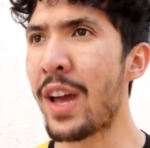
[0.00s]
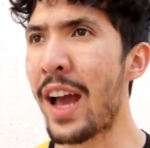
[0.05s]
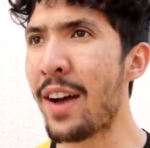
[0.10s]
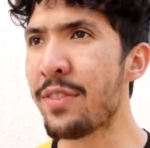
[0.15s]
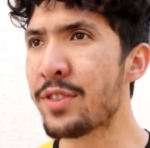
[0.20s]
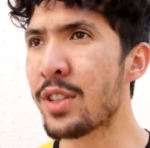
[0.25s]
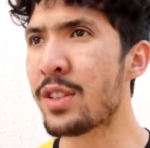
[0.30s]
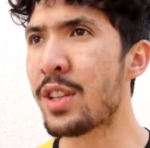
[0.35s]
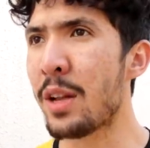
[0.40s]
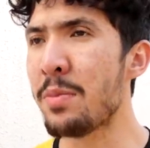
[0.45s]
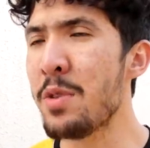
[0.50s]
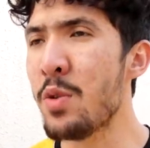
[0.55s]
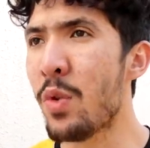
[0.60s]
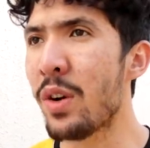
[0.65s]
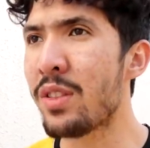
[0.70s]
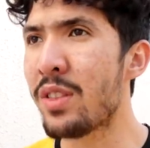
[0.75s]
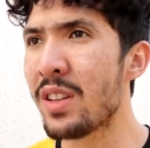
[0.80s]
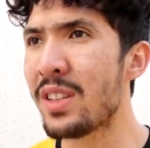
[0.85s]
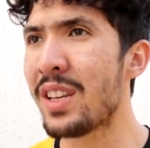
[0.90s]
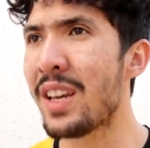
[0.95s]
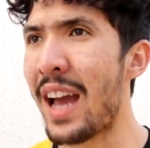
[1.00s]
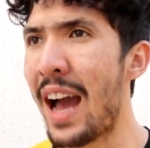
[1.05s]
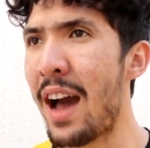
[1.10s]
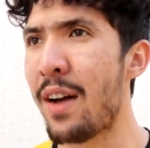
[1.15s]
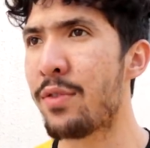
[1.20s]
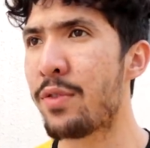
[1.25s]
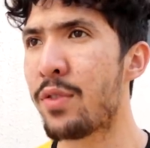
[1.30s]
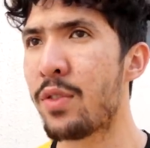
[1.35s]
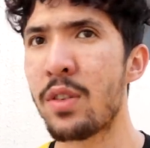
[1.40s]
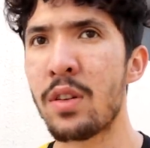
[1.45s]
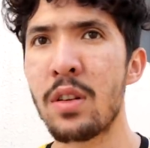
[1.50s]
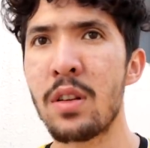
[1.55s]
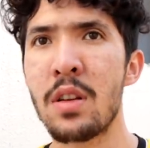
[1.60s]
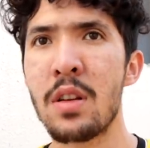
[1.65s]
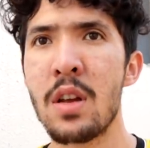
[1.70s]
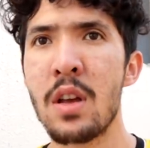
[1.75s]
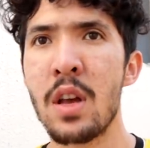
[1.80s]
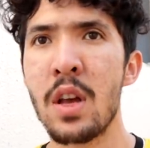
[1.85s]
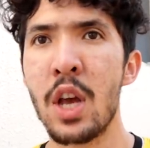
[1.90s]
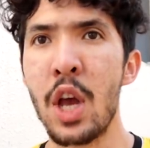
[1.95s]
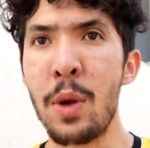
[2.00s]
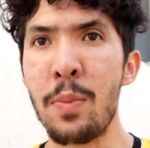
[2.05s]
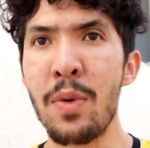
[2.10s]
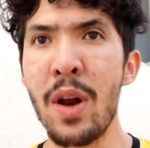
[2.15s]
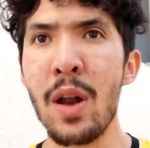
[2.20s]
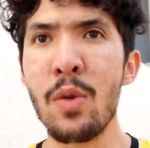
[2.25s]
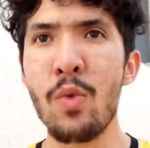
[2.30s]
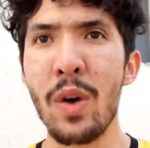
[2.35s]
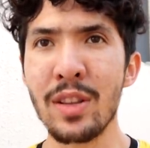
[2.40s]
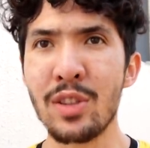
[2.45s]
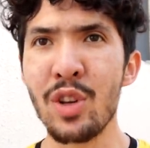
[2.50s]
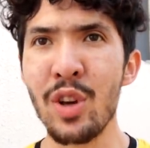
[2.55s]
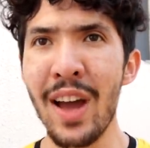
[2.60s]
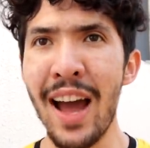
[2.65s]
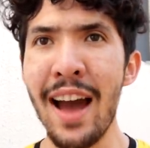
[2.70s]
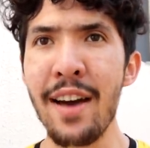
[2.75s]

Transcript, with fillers: you have to tell me what does he have. Imran, what do you